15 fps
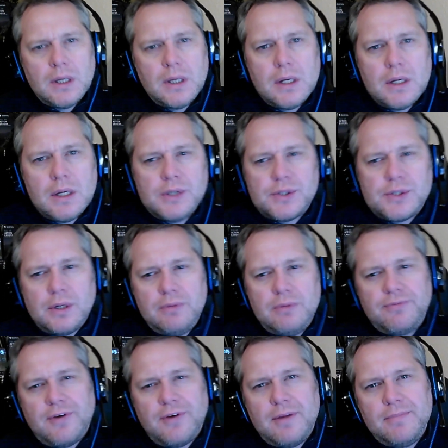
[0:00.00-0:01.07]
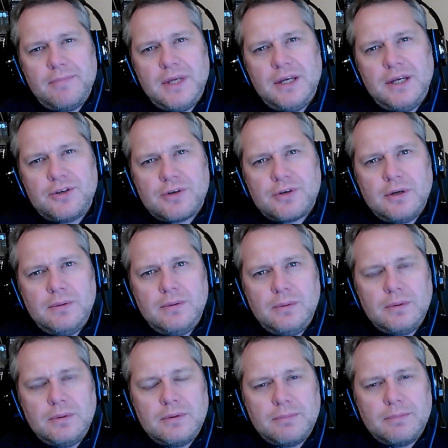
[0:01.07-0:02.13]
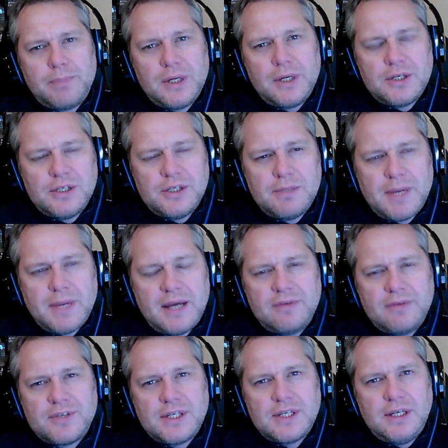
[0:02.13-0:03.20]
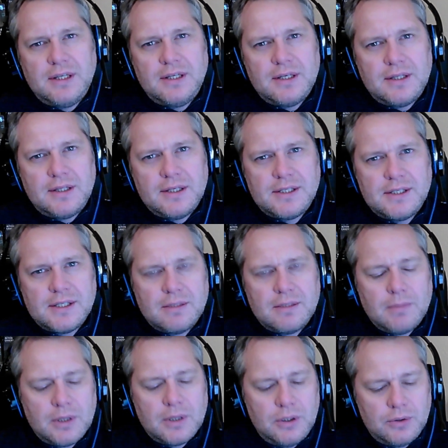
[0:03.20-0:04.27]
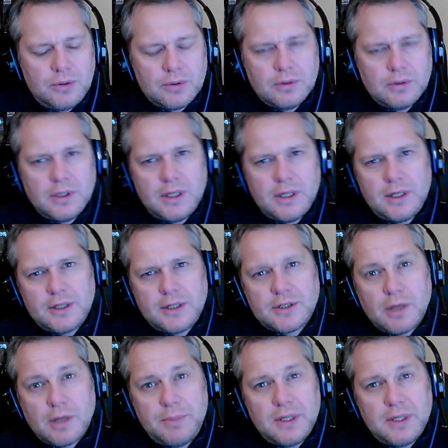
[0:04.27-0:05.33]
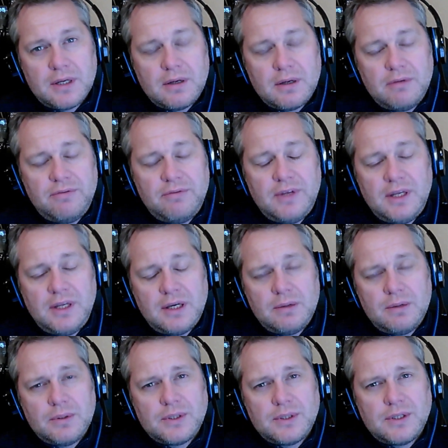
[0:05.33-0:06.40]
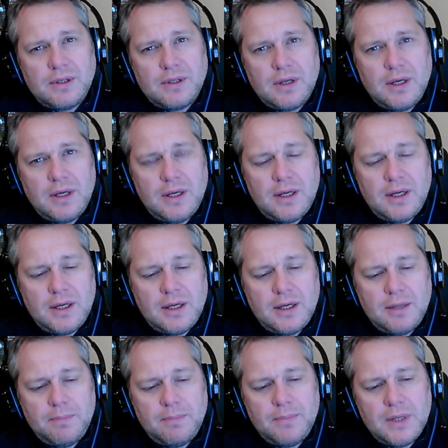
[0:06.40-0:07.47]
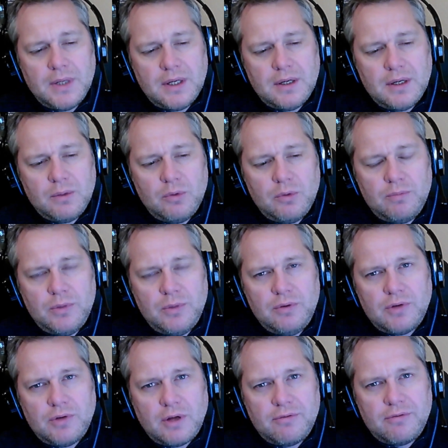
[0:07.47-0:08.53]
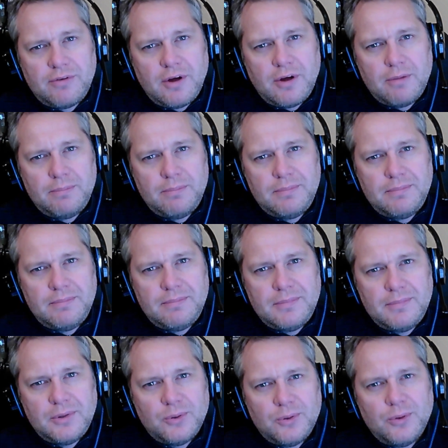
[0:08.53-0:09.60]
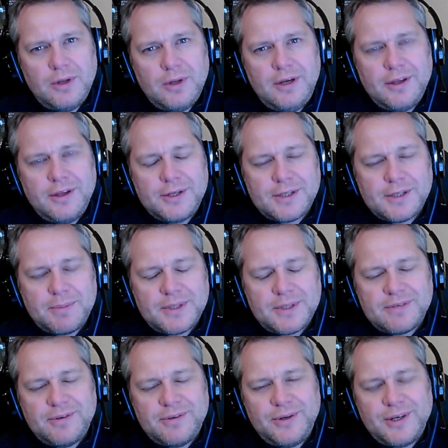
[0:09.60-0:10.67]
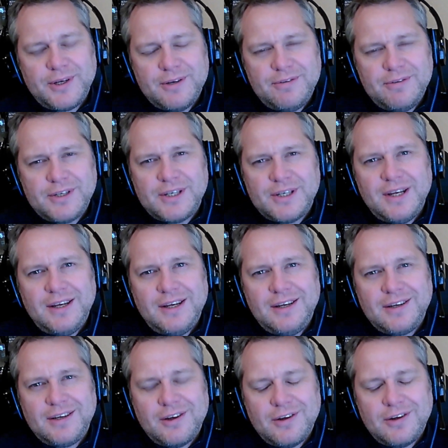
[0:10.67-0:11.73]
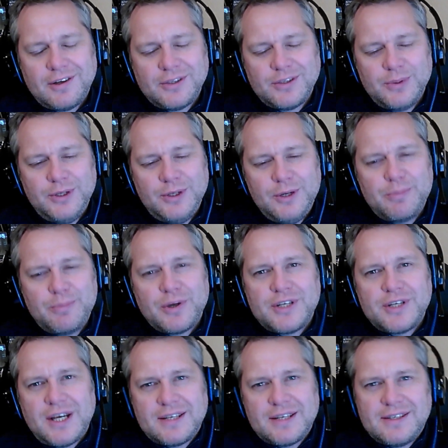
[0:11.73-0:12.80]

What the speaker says: So from the intro pictures you may have seen that this isn't my usual topic of video. We've moved on from all the other topics I've already covered and gone on to a new project.